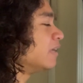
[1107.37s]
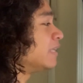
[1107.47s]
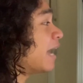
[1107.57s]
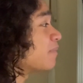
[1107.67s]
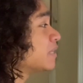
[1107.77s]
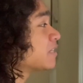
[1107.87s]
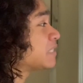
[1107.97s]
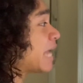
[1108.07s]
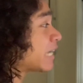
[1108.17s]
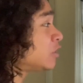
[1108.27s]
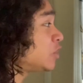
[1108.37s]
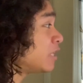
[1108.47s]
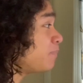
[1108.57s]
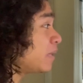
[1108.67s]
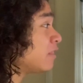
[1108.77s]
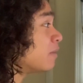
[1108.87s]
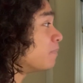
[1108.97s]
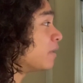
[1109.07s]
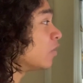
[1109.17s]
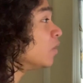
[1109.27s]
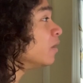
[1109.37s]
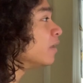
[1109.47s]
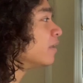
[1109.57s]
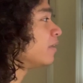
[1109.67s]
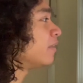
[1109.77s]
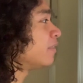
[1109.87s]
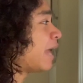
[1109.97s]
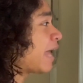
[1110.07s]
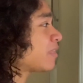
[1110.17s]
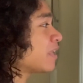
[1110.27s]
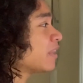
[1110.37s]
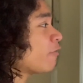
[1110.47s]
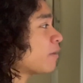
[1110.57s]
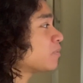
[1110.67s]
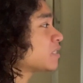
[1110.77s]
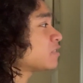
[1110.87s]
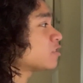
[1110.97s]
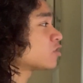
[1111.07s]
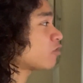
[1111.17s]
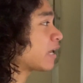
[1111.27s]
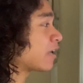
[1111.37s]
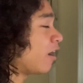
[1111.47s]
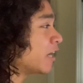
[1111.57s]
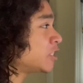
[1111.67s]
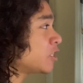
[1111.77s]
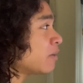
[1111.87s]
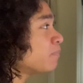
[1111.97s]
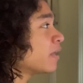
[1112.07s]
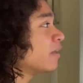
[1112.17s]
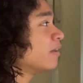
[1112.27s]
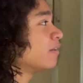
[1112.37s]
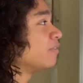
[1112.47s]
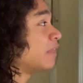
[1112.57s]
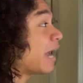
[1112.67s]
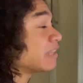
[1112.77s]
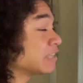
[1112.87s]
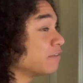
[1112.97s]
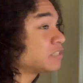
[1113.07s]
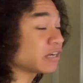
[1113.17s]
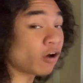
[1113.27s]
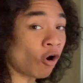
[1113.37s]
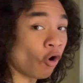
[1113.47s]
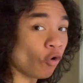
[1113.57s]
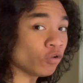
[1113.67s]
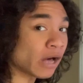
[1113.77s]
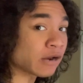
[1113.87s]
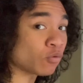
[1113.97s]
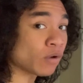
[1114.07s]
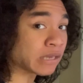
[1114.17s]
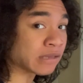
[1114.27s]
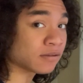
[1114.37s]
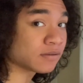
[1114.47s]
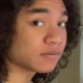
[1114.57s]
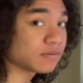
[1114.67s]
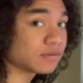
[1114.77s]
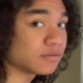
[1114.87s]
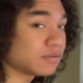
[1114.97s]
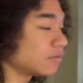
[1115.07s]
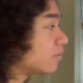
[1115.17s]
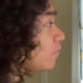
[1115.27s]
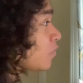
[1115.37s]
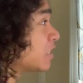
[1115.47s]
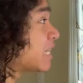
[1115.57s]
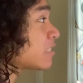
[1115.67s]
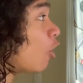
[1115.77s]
Yeah, because that chip in the middle, that thing that represents the Strike God chip, that gives it a whole lot of weight. Because that's a